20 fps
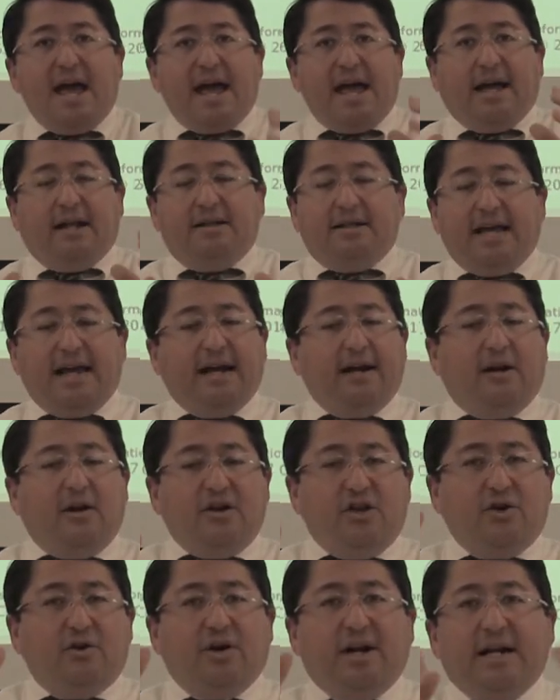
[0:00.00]
And
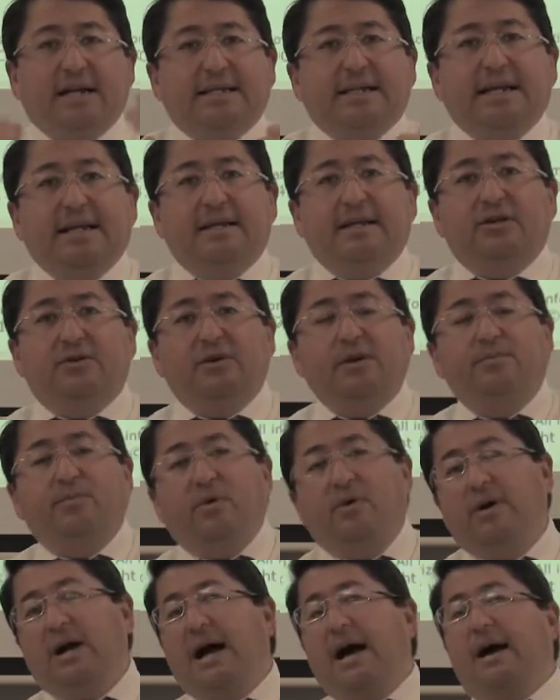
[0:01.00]
then you're going to send this
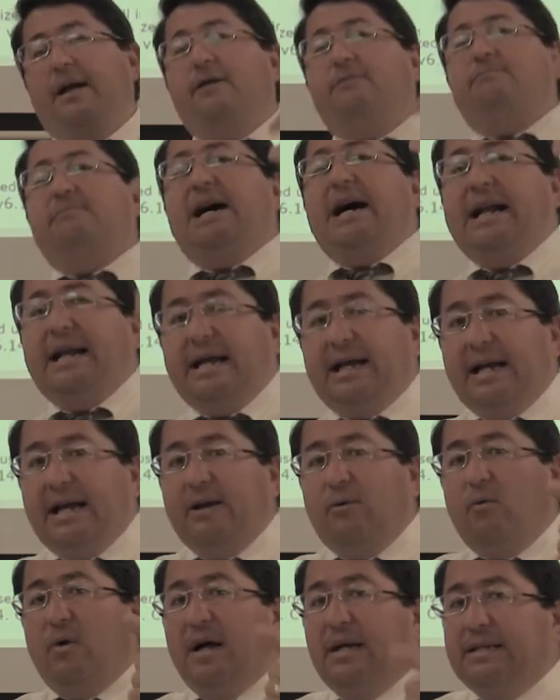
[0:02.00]
report
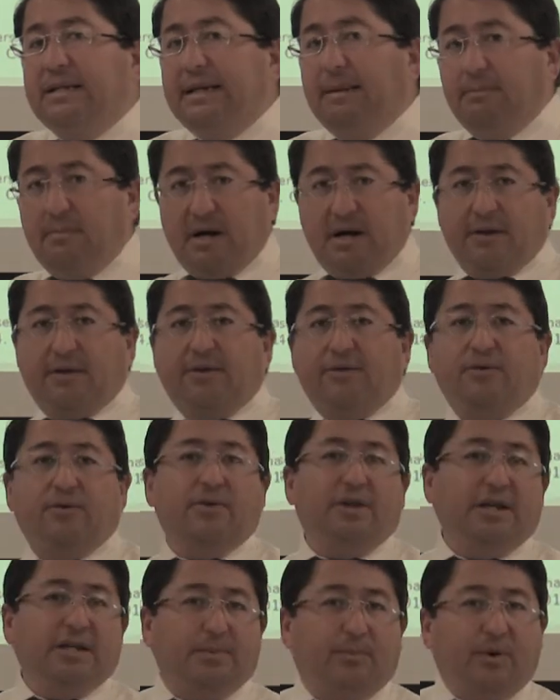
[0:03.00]
automatically once a month
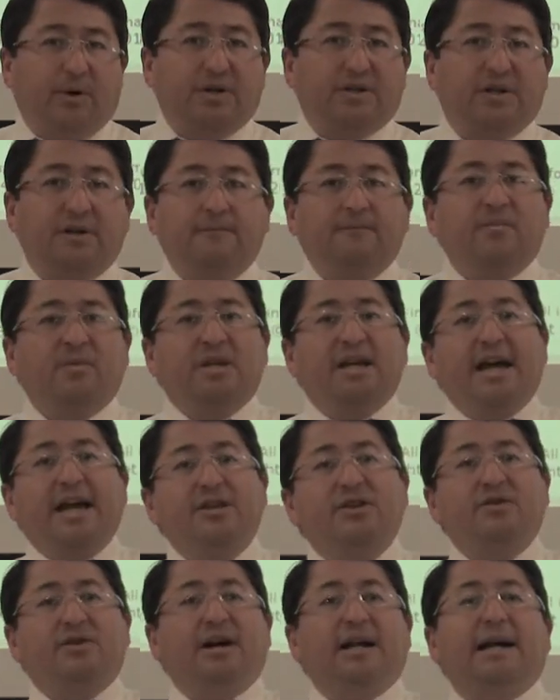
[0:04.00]
to this person,
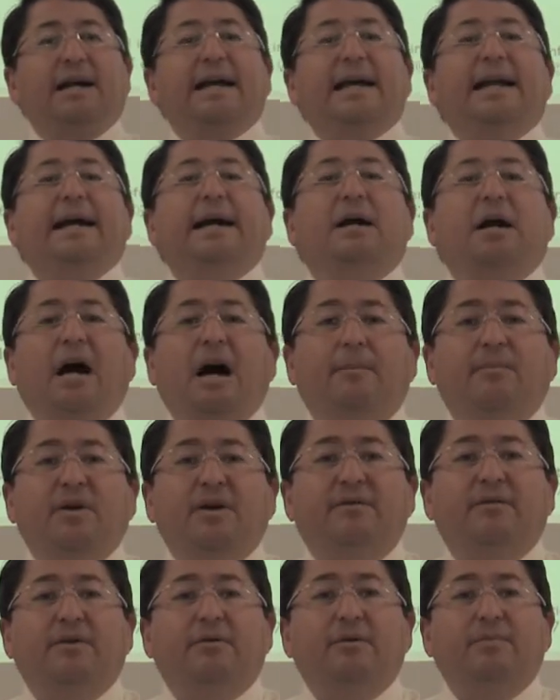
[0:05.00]
and you're going to get a copy
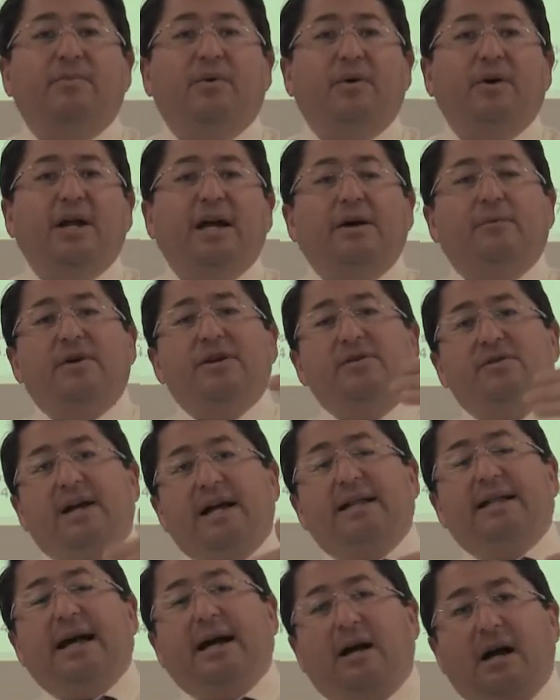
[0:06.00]
of the report. And when you
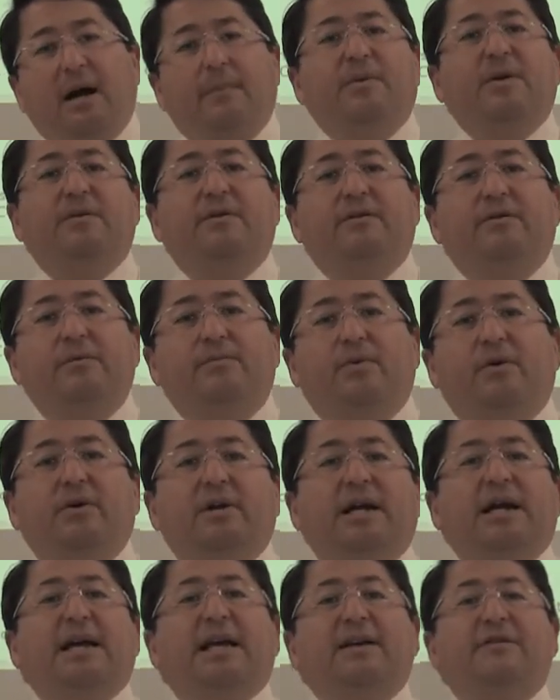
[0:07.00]
get that copy of the
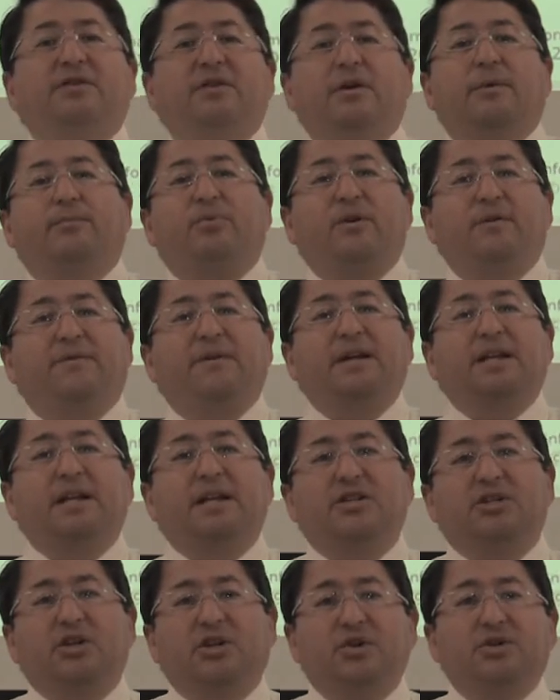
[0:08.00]
report, that gives you a perfect
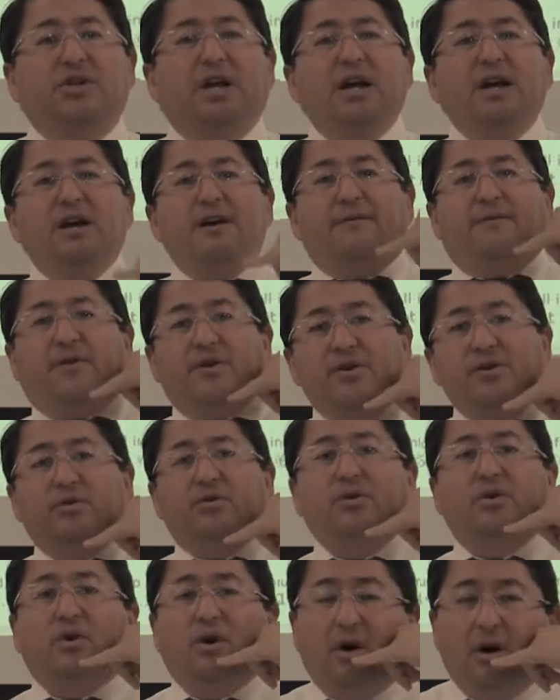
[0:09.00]
excuse for you
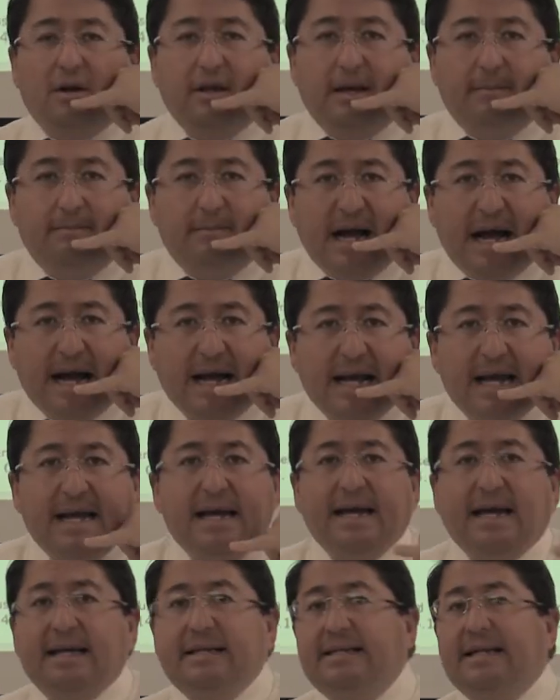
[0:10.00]
to call them back
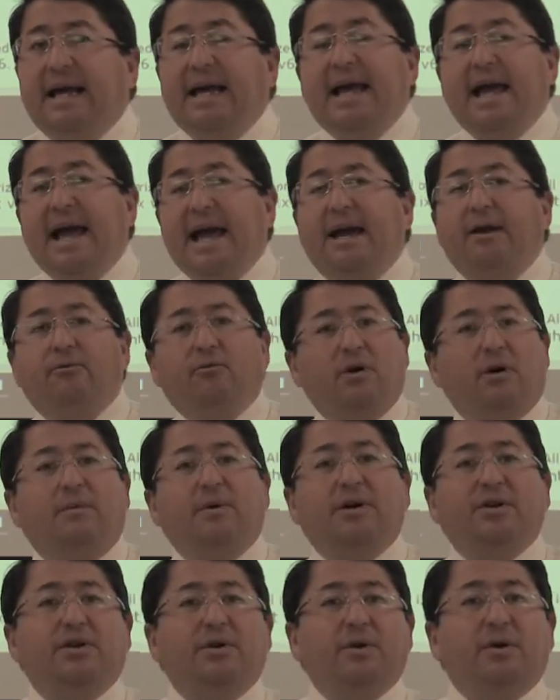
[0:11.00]
and say, hey,
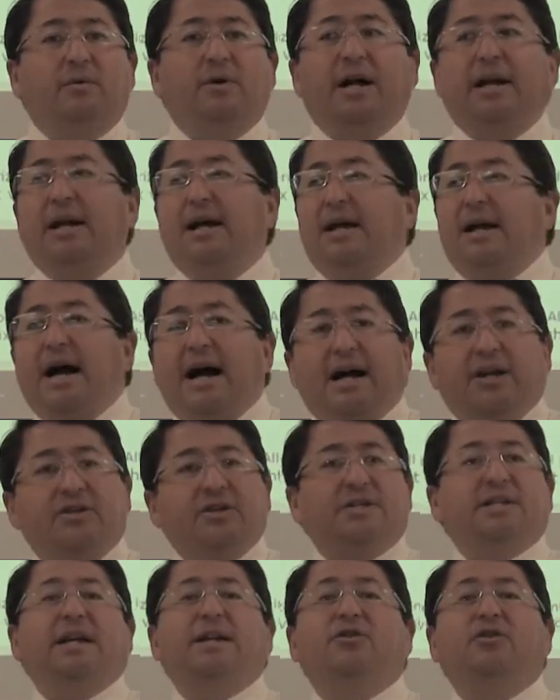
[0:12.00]
Robert, you know what? I
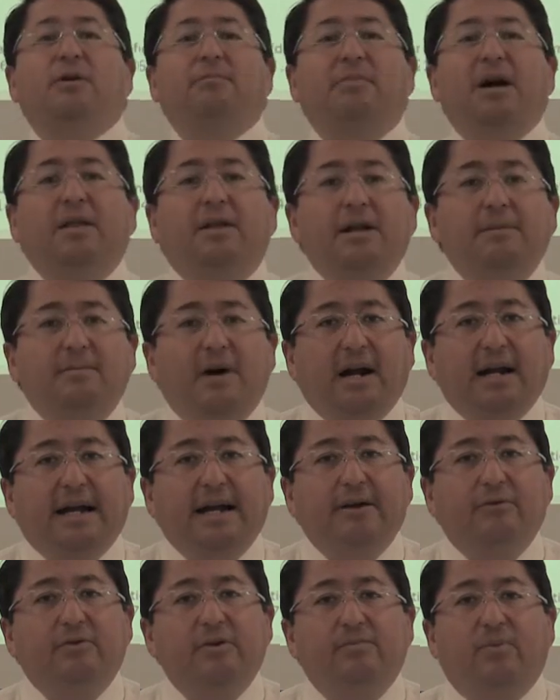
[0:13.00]
just sent you a monthly
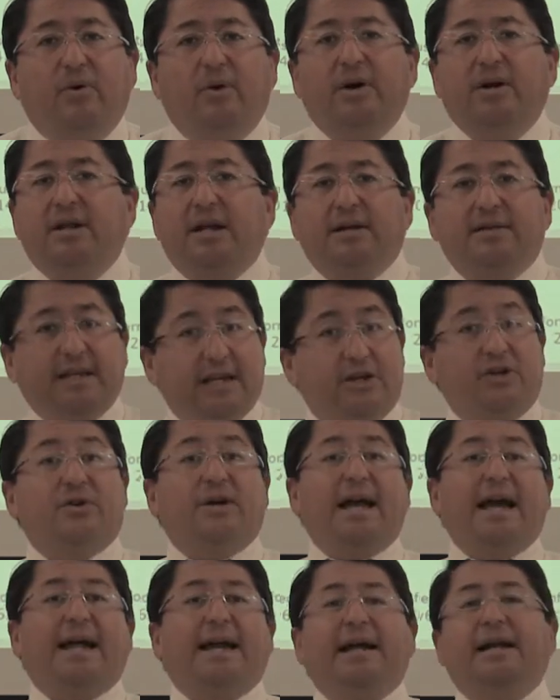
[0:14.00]
marketing report. Did you
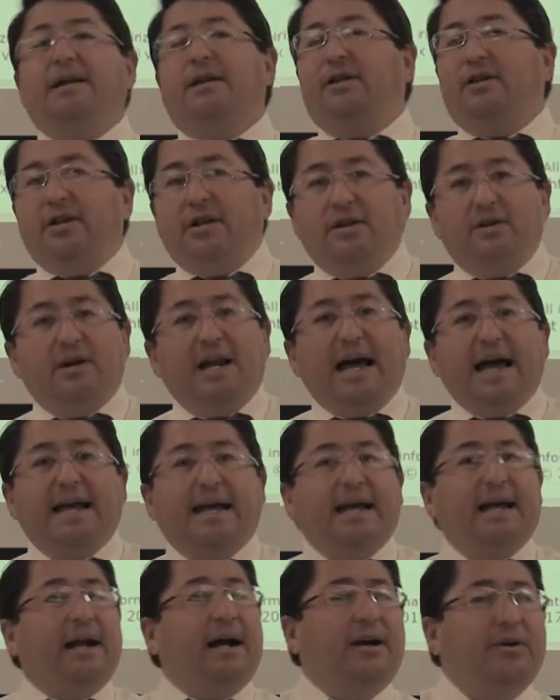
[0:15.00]
get it? Did you
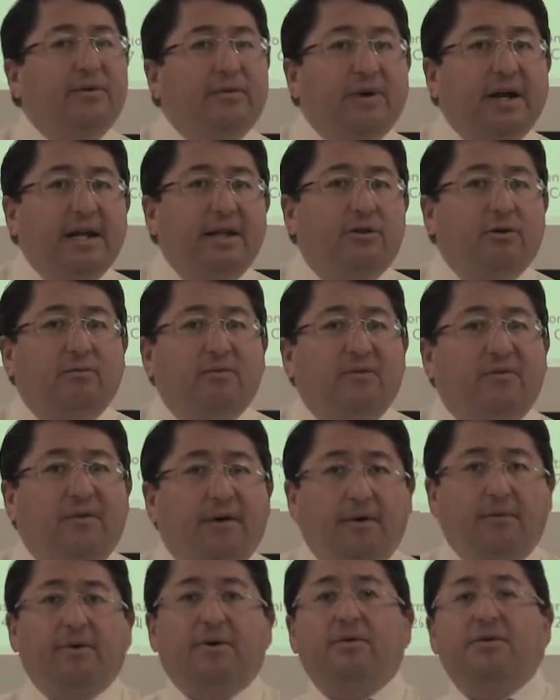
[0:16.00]
like it? Are you ready to move
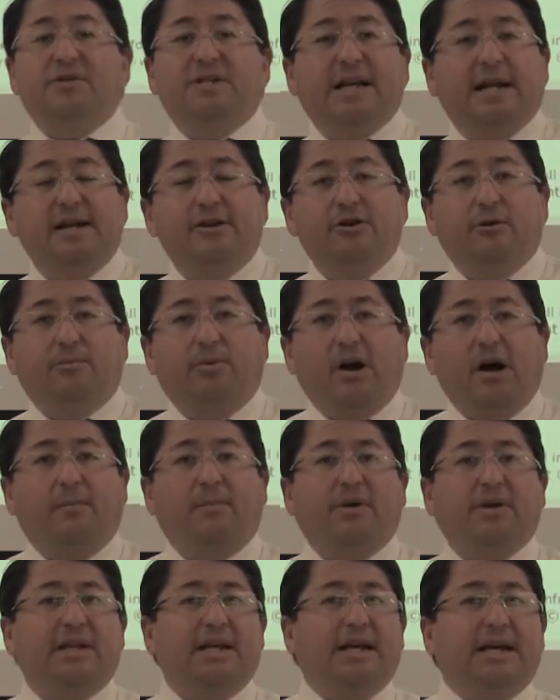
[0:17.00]
forward with selling your
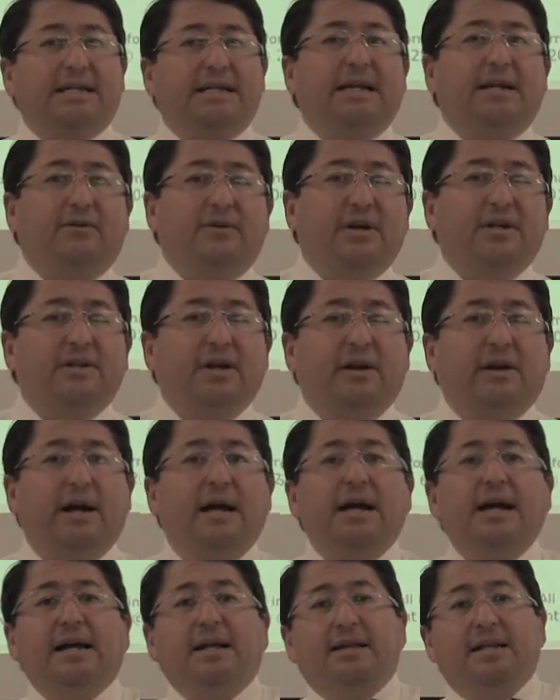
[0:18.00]
property, etc., etc.?